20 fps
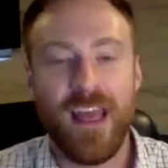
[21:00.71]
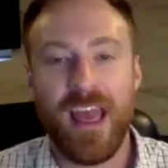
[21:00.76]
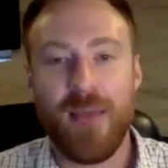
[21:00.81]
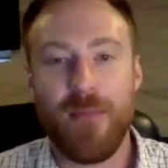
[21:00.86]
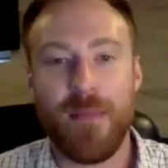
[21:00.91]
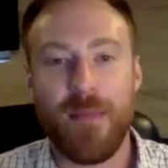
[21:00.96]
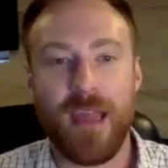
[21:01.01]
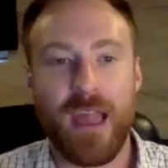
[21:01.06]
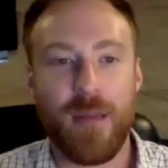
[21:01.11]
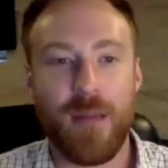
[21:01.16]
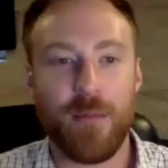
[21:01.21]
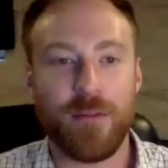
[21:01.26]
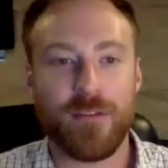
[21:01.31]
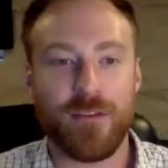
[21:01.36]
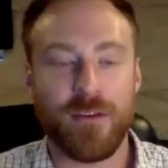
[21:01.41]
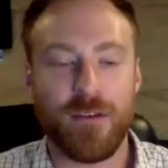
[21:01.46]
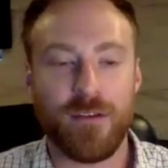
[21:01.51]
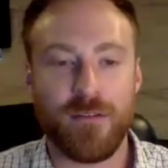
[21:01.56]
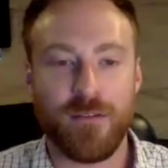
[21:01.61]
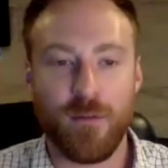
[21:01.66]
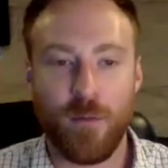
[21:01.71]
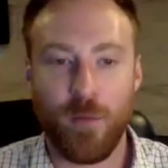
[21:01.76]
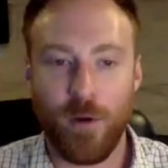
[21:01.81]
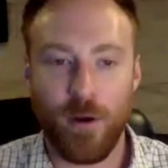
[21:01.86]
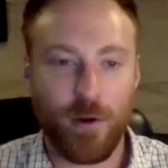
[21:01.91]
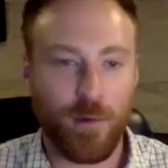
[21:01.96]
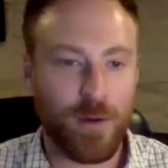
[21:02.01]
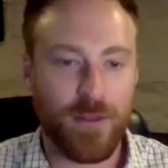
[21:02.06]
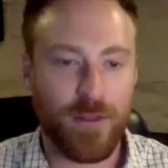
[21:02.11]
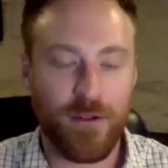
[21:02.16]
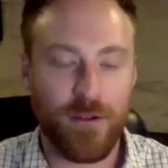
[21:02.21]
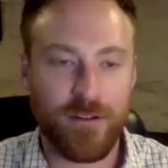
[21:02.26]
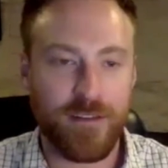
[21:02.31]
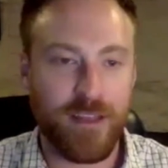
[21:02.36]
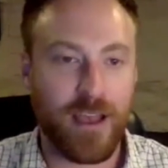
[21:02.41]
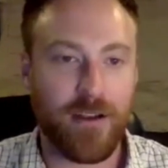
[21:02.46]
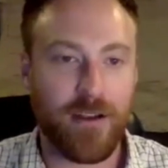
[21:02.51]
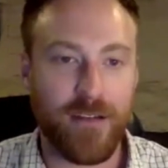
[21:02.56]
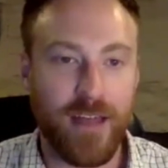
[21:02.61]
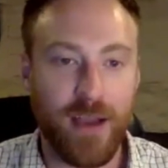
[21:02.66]
and being able to work with your
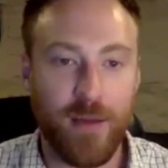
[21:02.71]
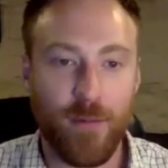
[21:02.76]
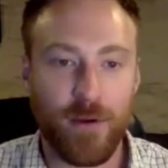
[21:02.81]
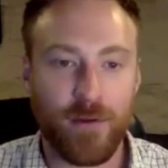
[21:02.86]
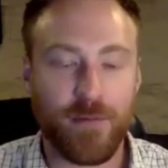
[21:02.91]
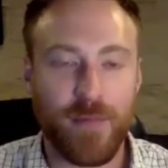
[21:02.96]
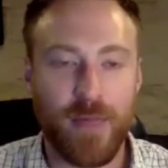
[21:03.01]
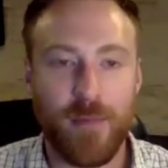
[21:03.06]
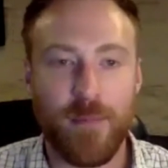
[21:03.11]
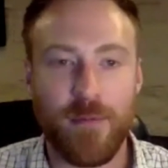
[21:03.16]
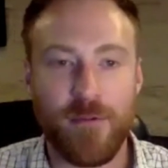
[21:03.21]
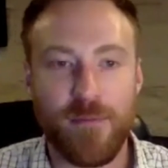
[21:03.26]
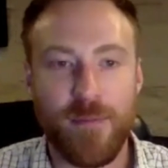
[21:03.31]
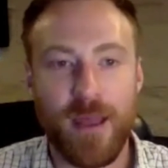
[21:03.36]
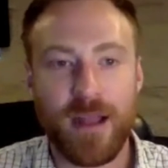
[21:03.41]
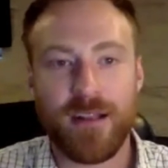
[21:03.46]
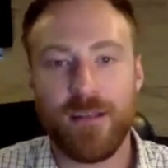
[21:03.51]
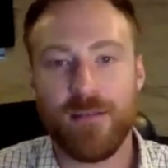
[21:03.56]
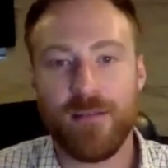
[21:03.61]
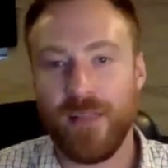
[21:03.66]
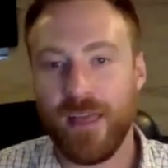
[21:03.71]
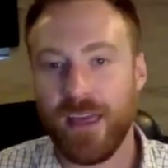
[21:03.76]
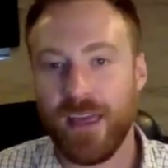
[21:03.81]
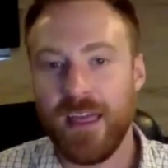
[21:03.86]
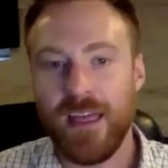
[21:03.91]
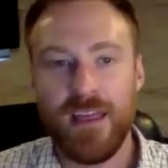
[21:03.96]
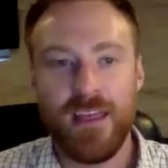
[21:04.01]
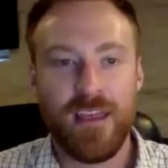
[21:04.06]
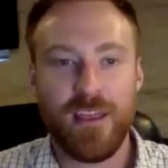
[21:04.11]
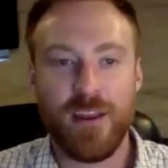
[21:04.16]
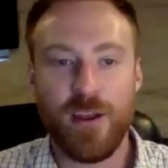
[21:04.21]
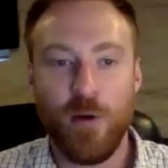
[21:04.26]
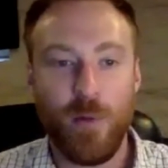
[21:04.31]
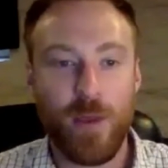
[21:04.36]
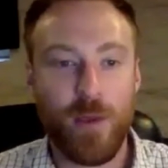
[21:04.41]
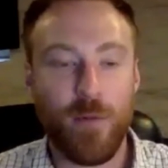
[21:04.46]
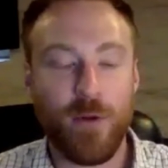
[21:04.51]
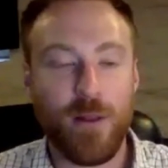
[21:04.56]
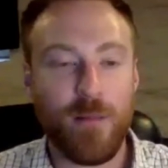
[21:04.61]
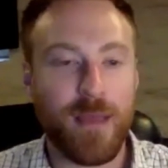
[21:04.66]
entire network from that perspective, like,
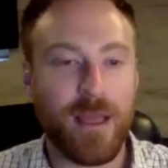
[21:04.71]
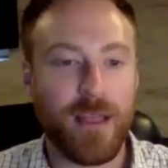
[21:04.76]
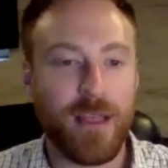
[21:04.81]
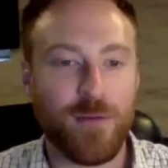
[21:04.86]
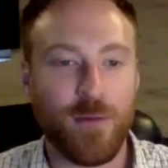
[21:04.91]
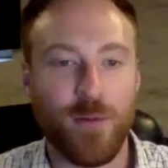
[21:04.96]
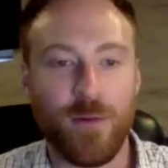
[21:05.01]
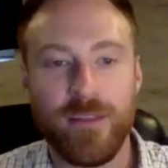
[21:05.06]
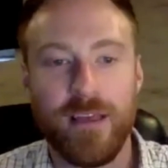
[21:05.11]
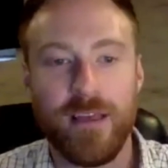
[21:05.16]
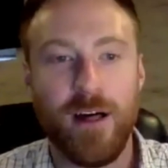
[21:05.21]
we want to be a tool to